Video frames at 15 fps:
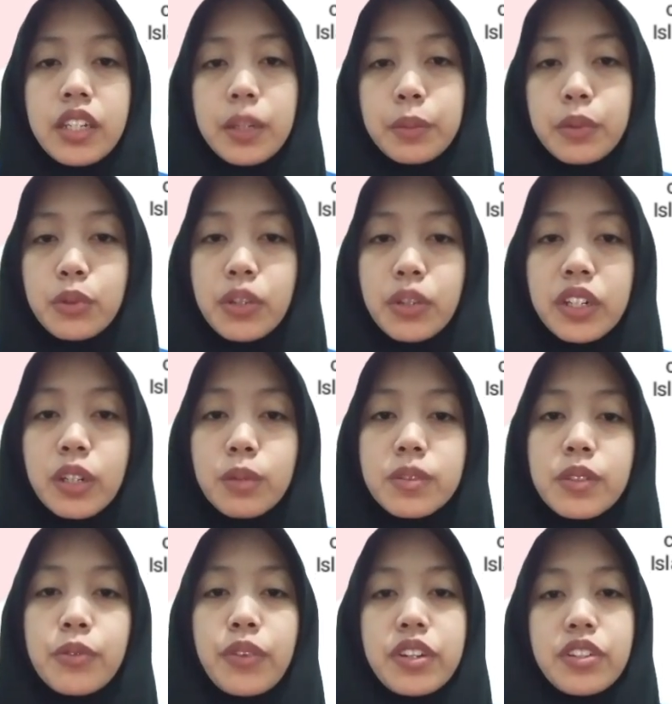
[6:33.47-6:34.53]
Number one,
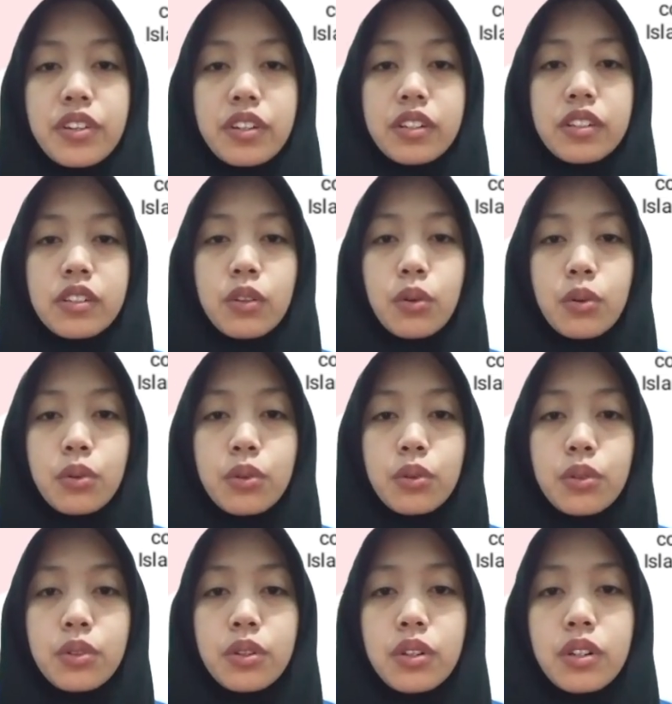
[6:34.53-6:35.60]
observation
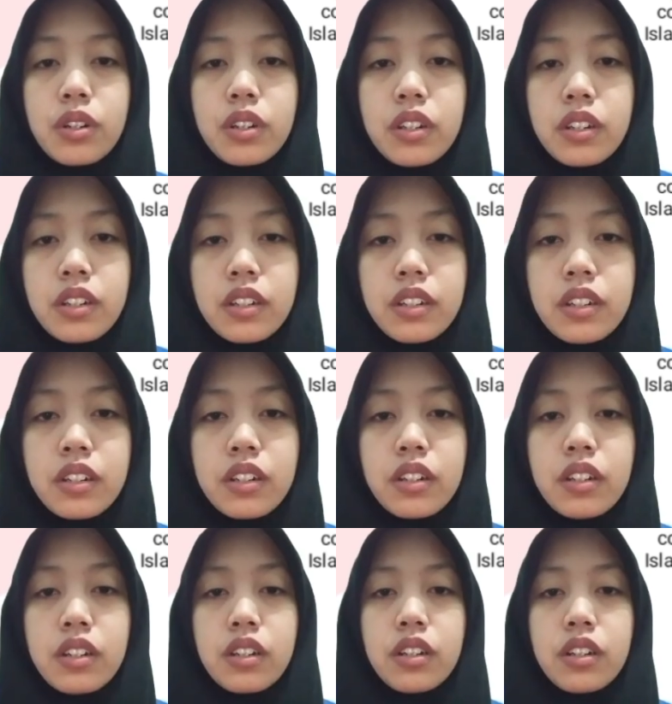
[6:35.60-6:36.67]
or
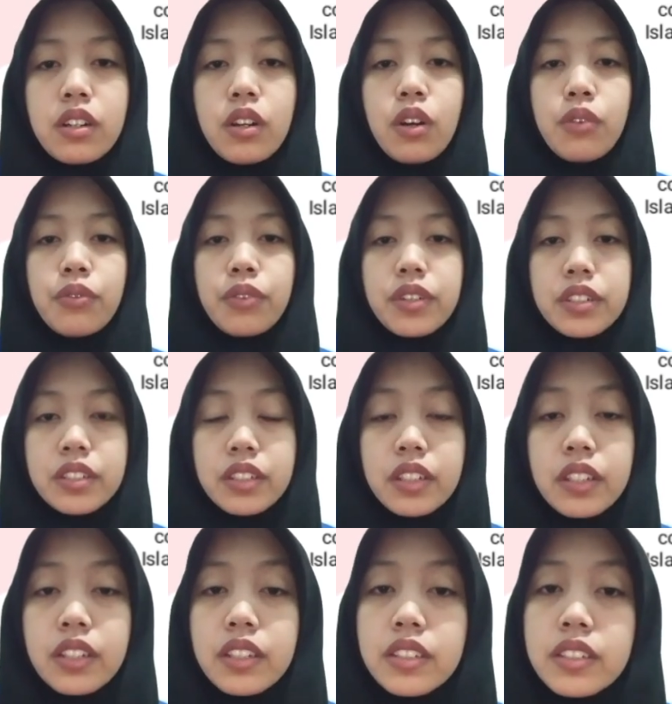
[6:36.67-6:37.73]

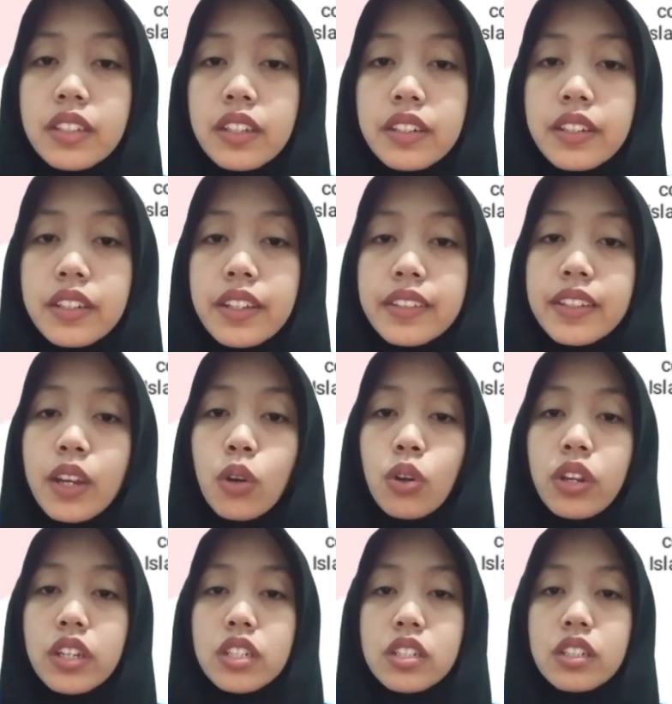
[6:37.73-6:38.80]
observation is a data
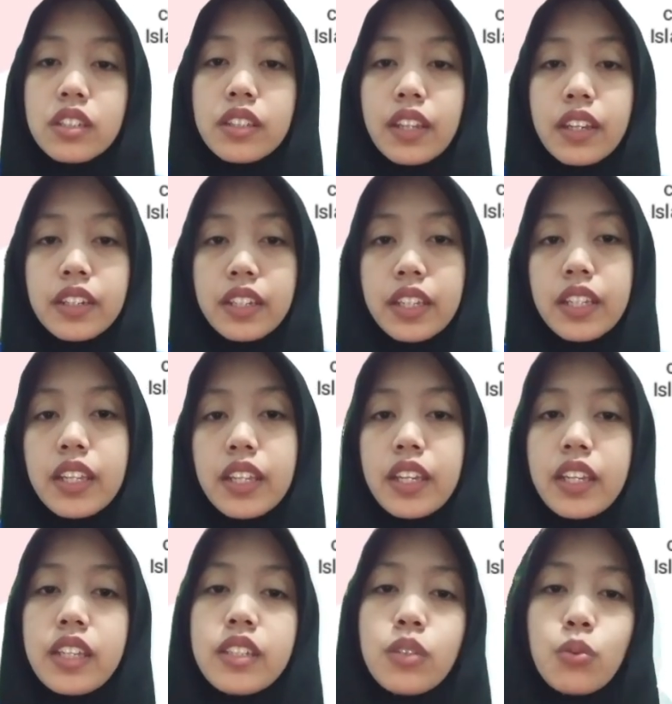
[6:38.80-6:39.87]
collection technique
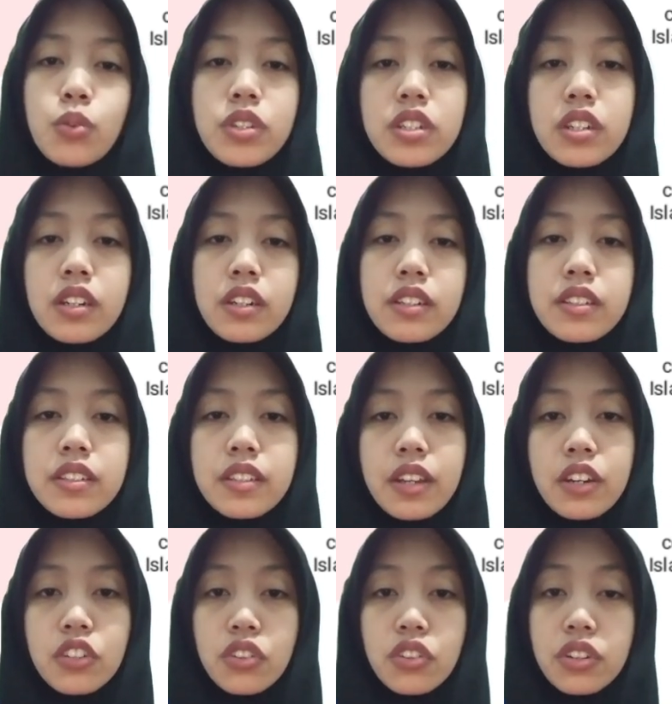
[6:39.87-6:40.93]
in which
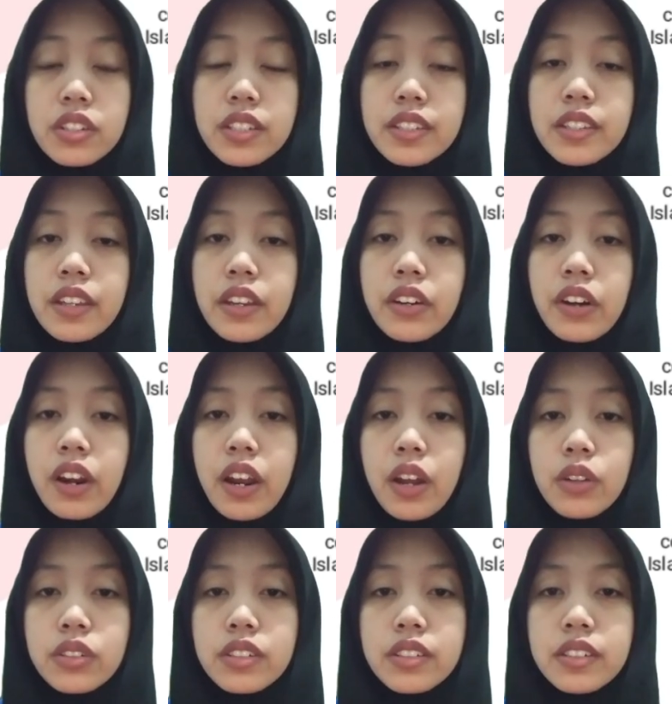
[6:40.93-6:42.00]
researchers carry
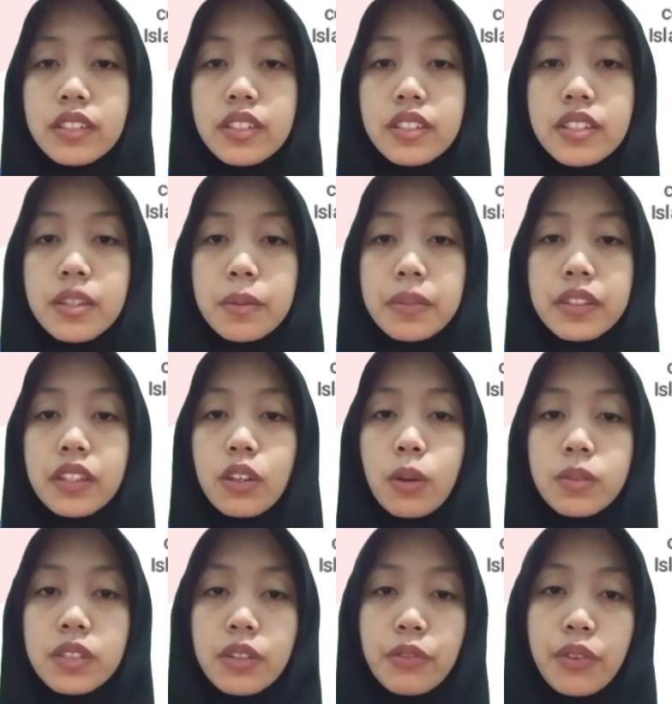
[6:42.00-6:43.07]
out systematic
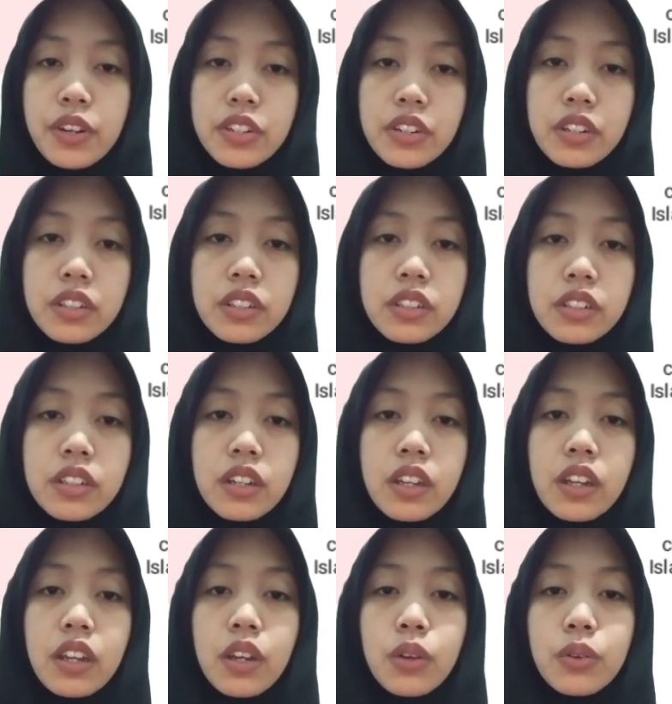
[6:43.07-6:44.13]
observation
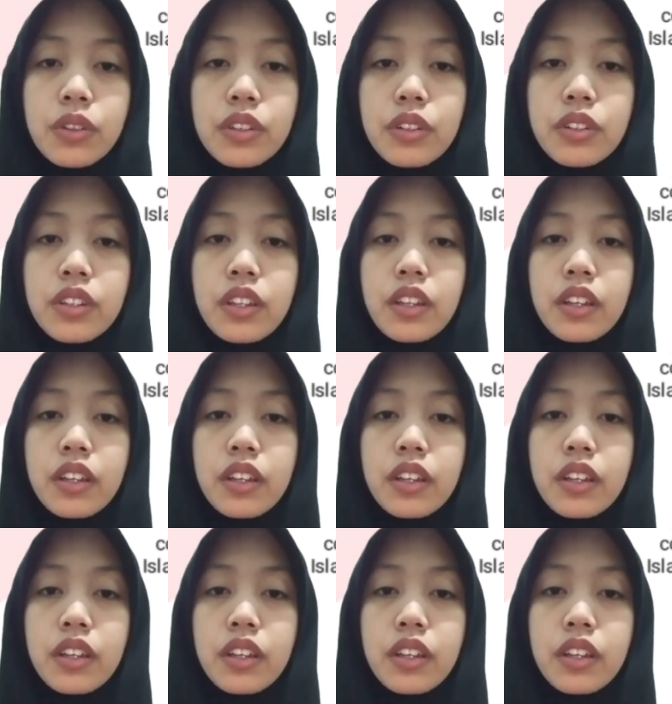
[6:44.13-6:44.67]
without